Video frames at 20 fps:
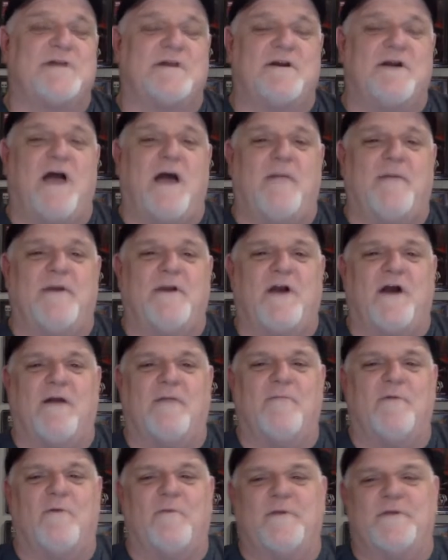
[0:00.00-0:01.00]
Comic-Con
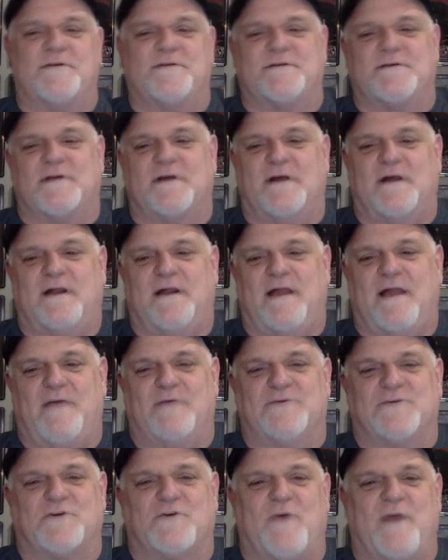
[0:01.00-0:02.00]
moments. It
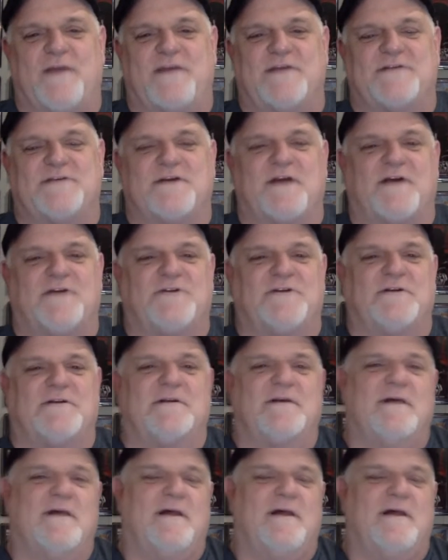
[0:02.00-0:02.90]
was a great discussion.